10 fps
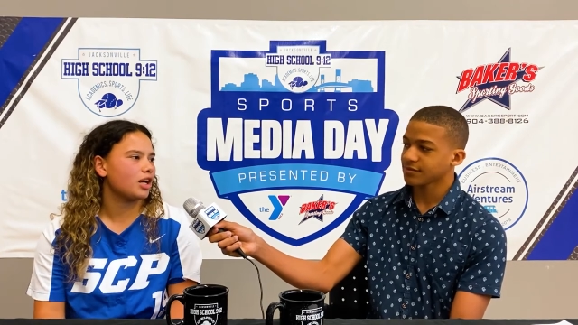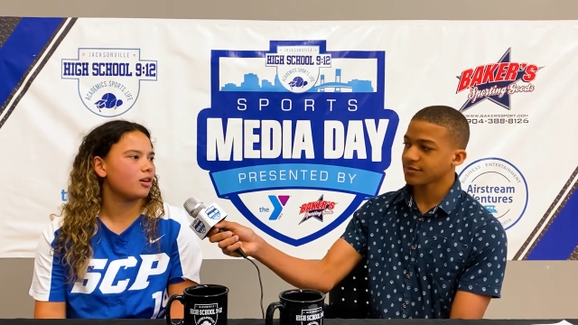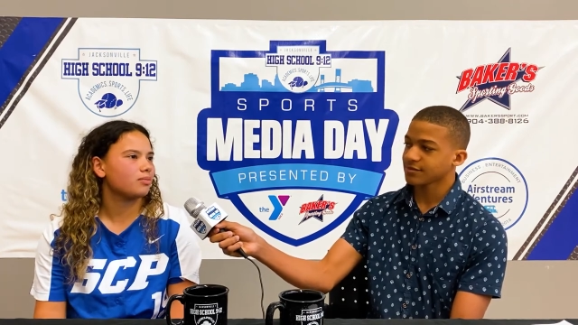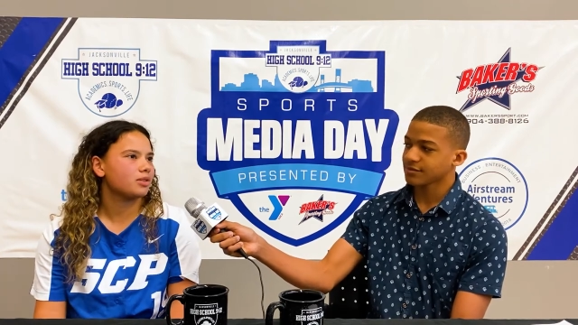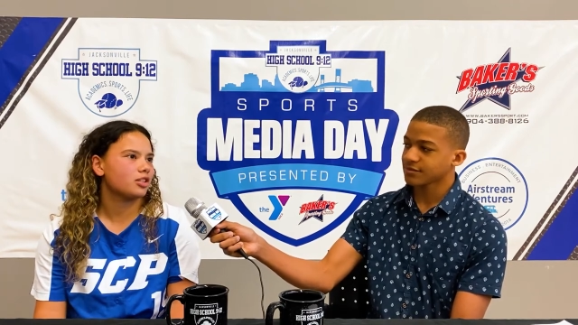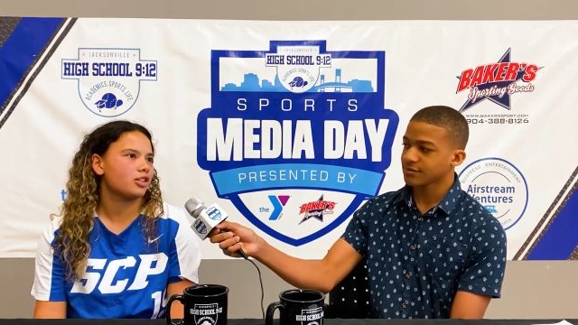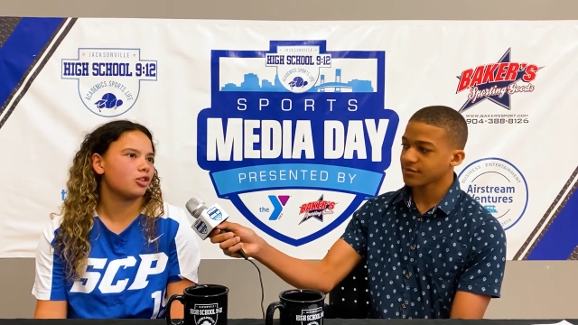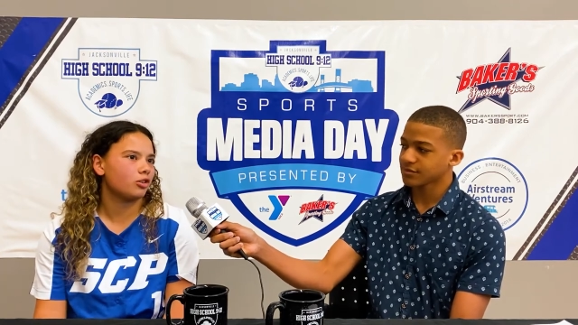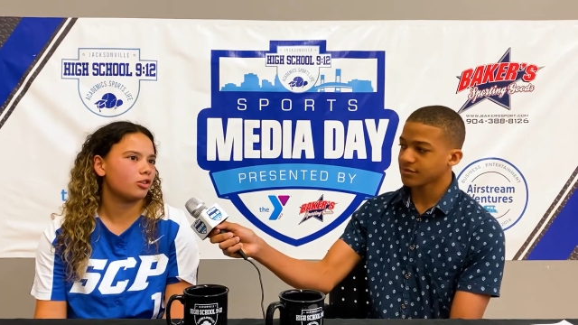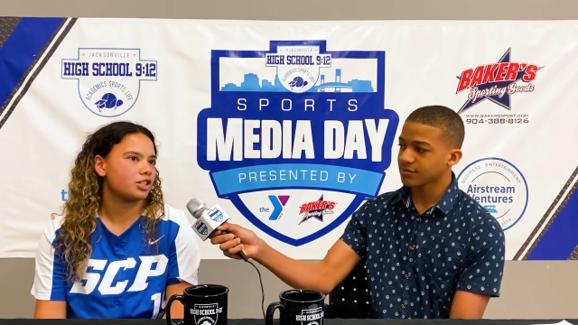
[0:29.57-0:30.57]
Speaker 1: We help to
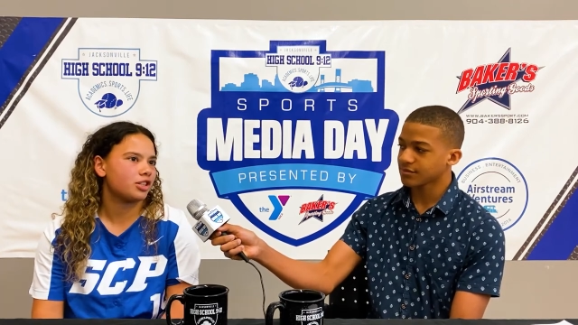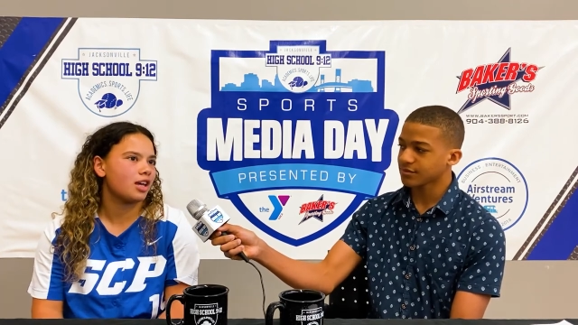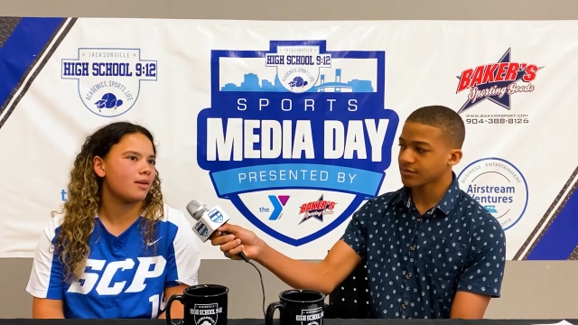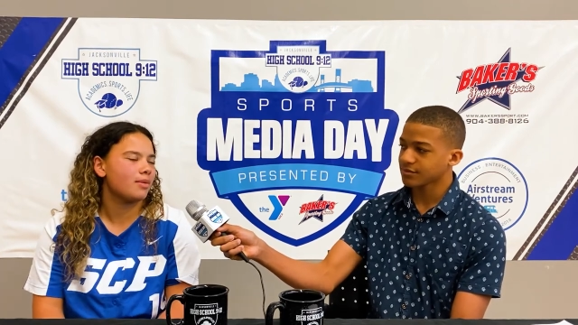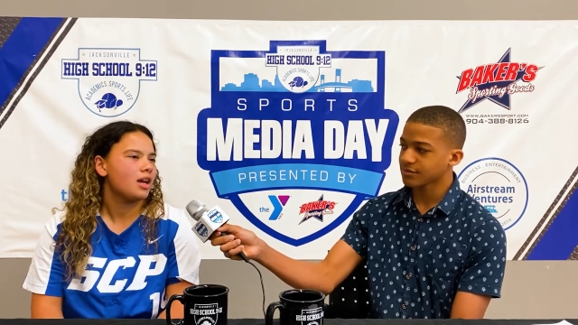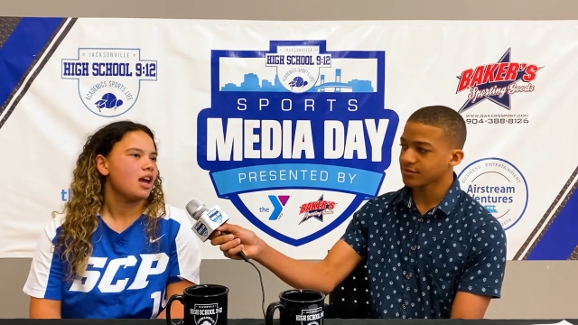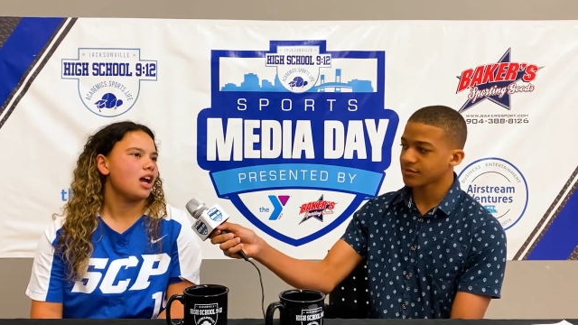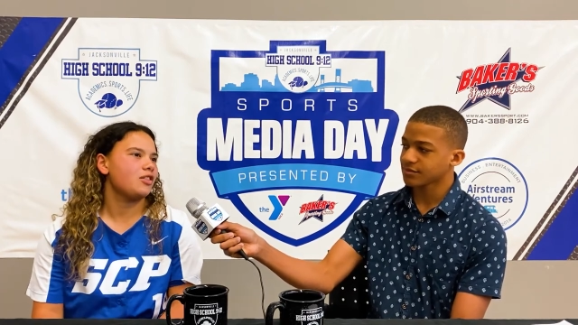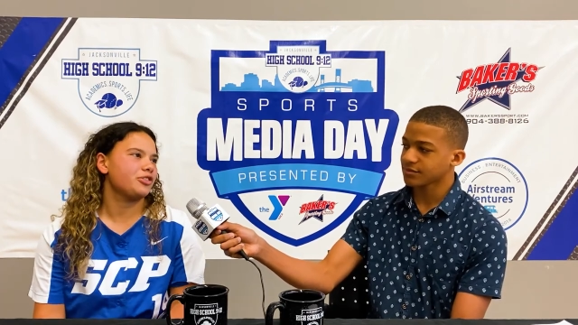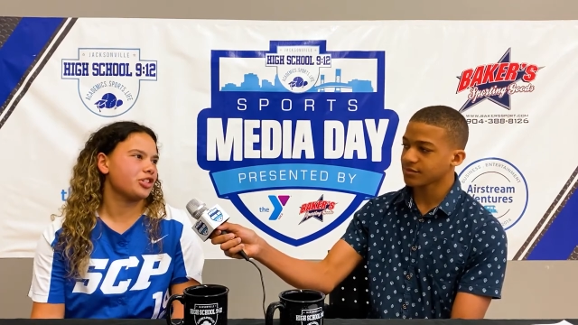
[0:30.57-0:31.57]
encourage them
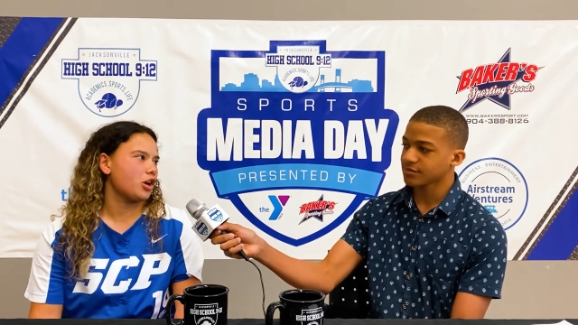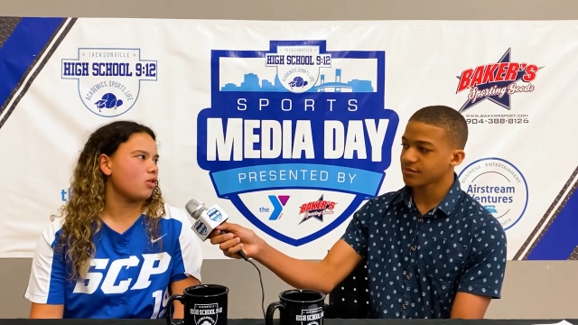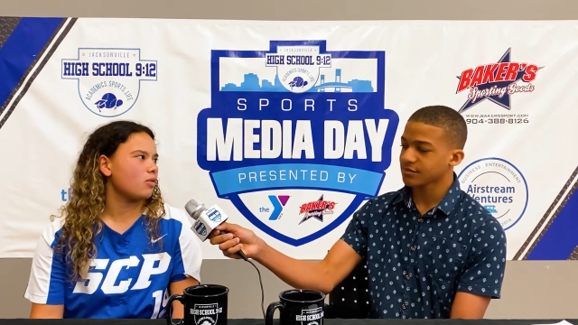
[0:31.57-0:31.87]
and show